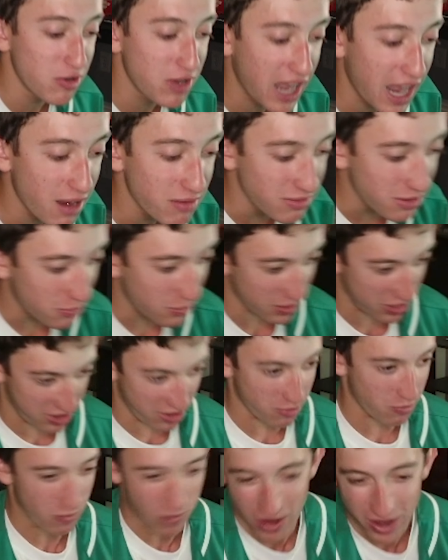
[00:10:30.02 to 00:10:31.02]
camera with
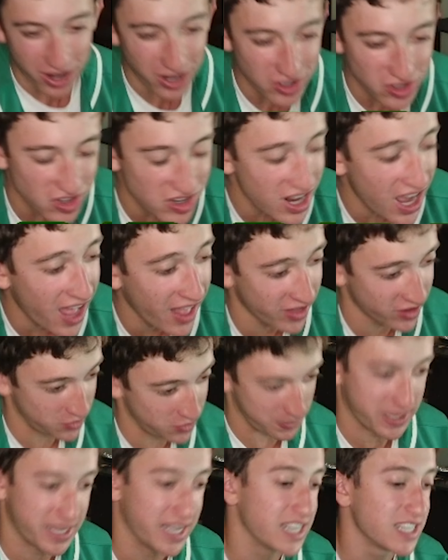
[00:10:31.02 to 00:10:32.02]
your $100,
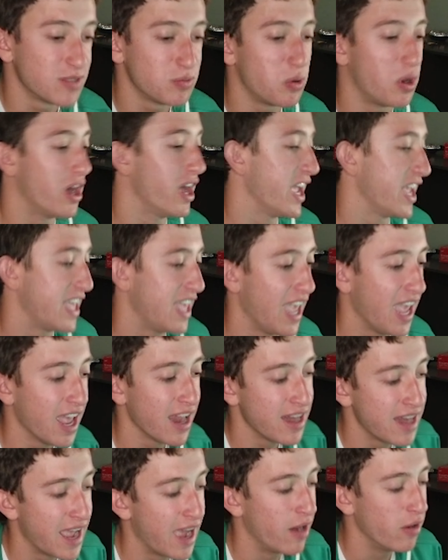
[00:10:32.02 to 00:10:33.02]
but guess what? I
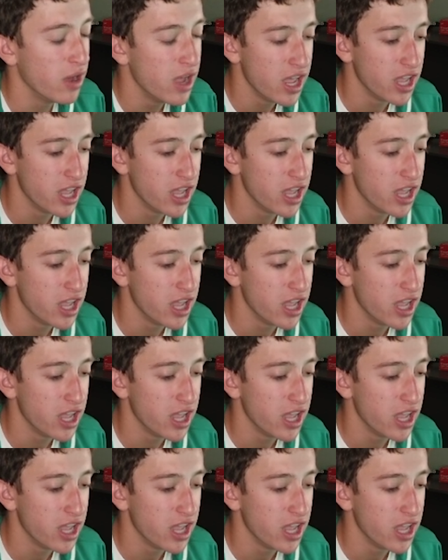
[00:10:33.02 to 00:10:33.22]
can't now.